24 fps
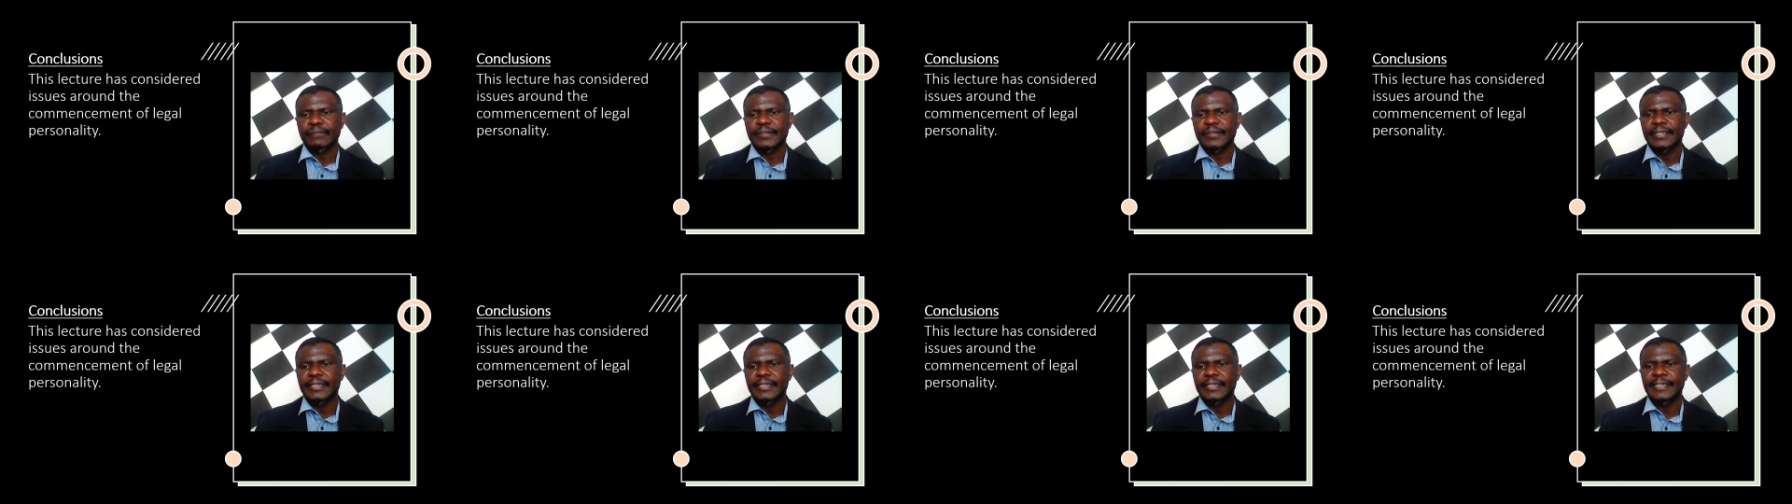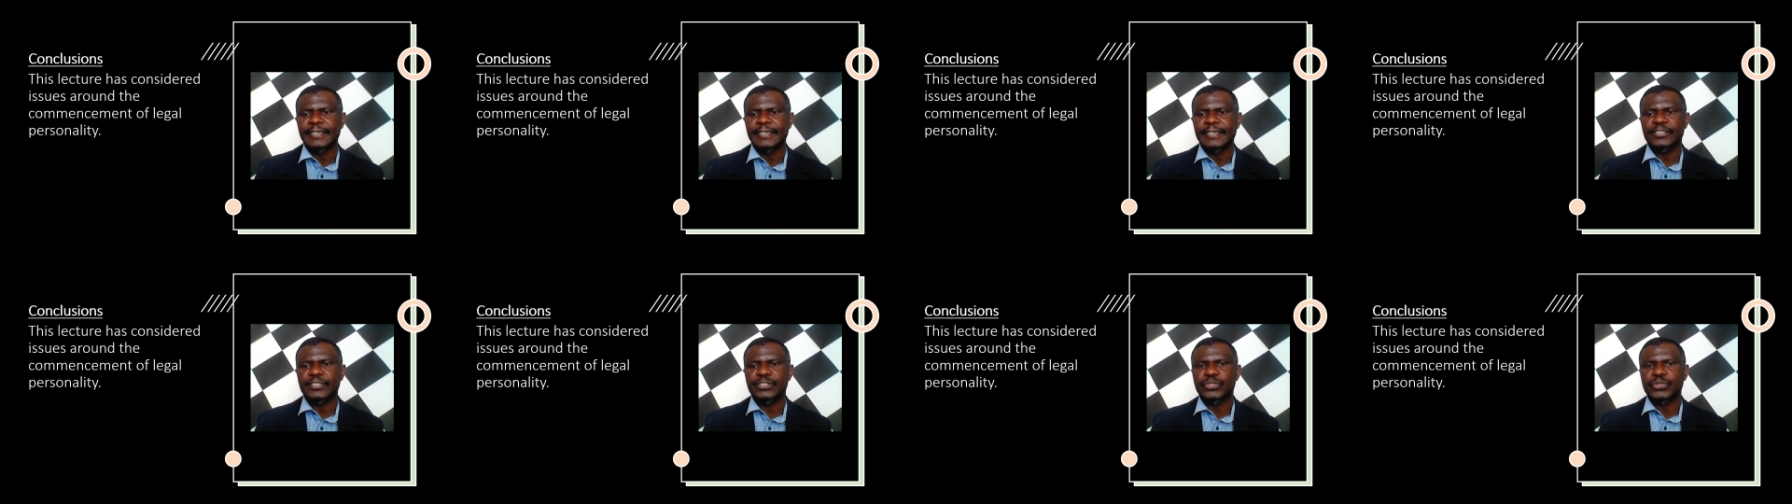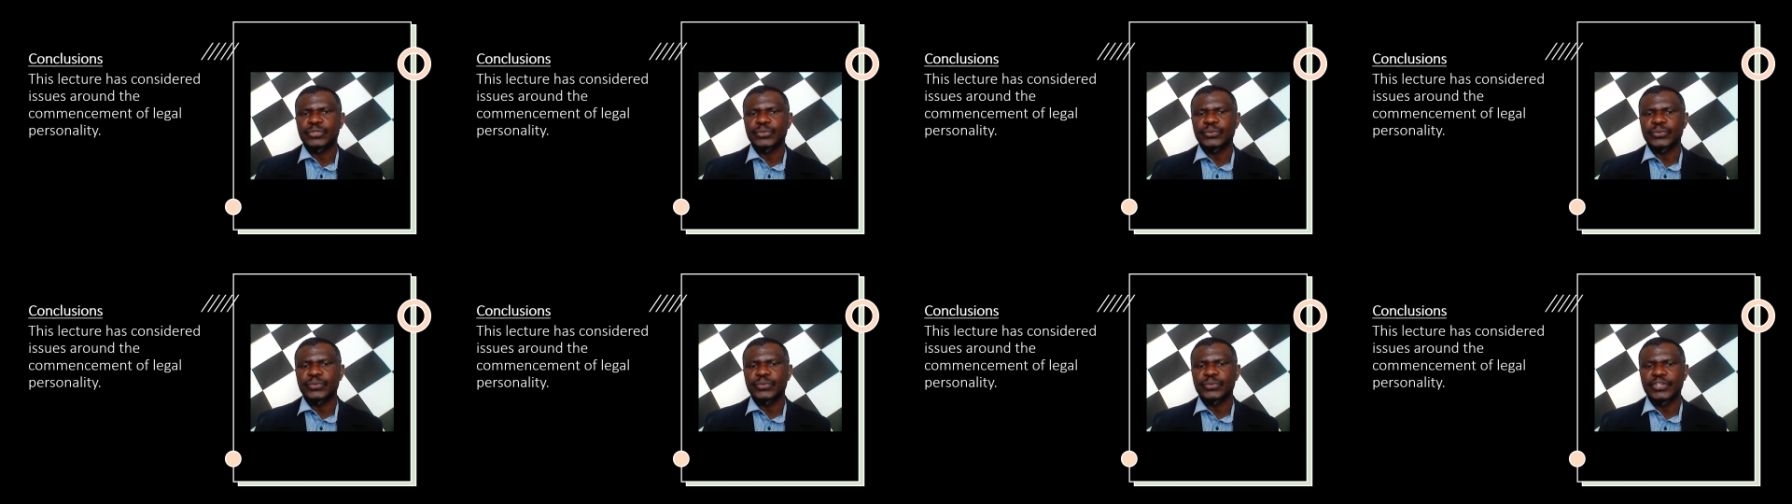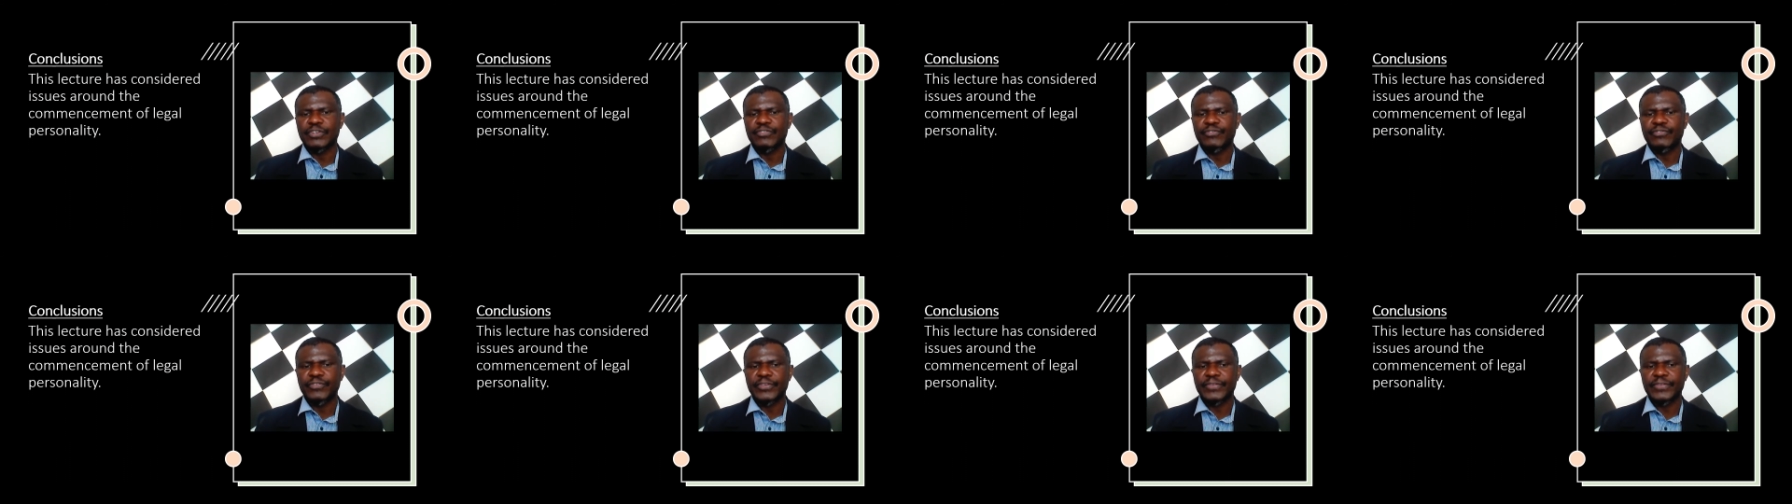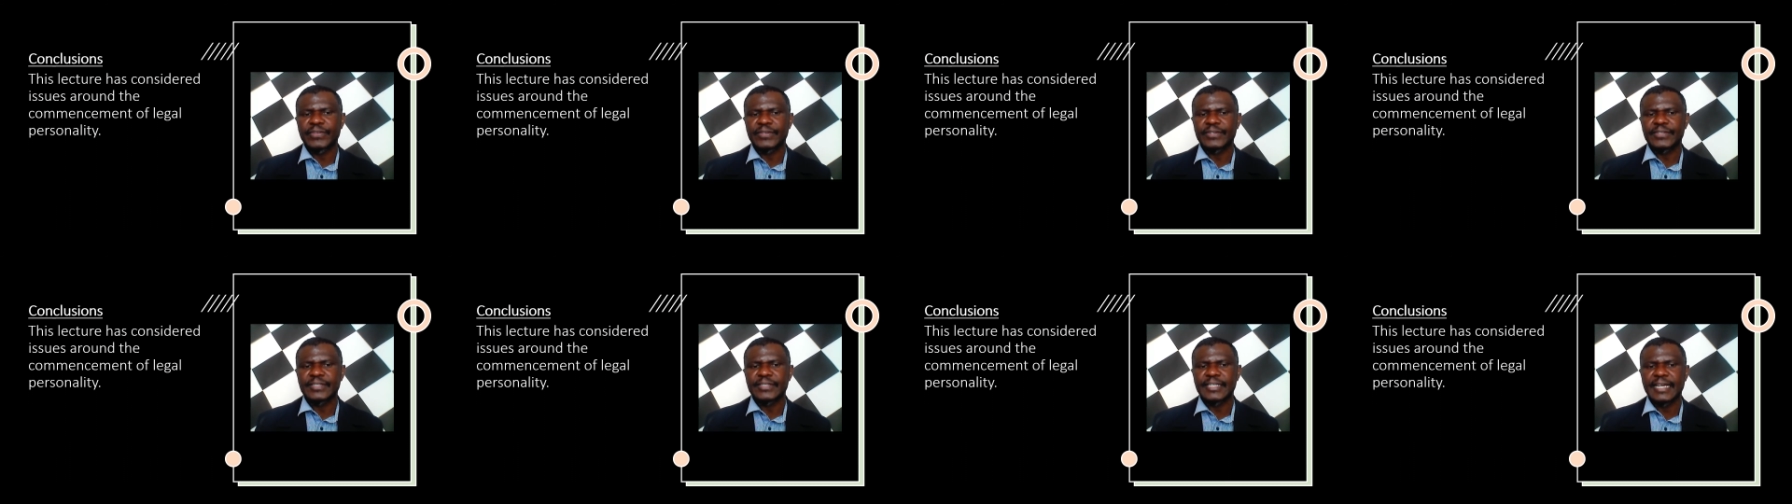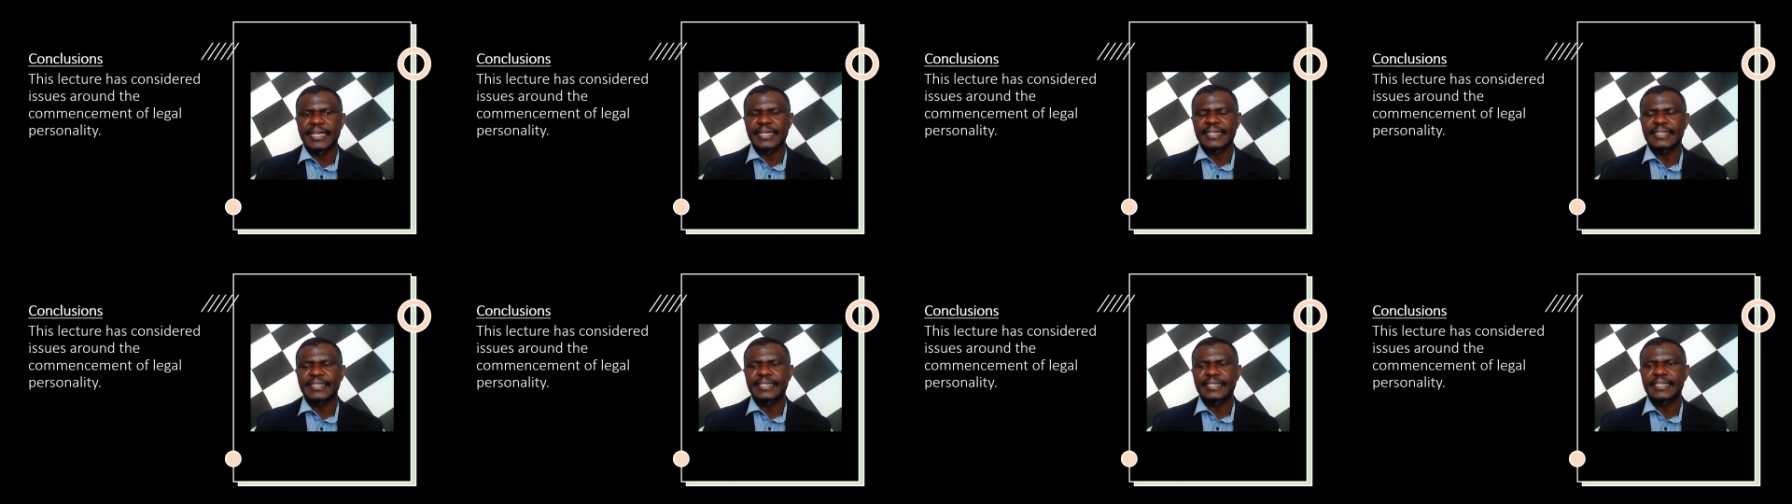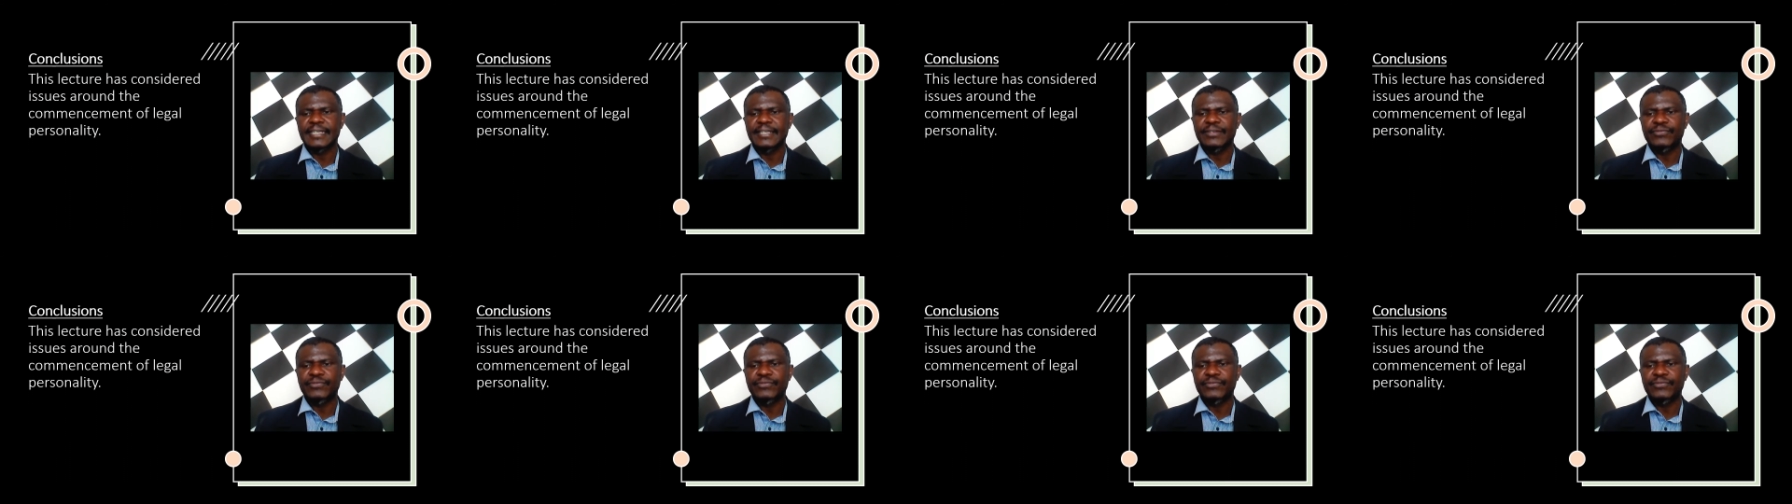lead to a further study.